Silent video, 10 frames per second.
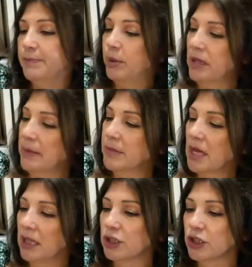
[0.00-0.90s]
plum
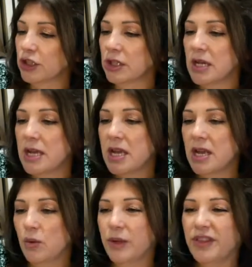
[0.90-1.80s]
color
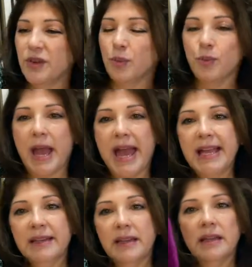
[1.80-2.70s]
with the red,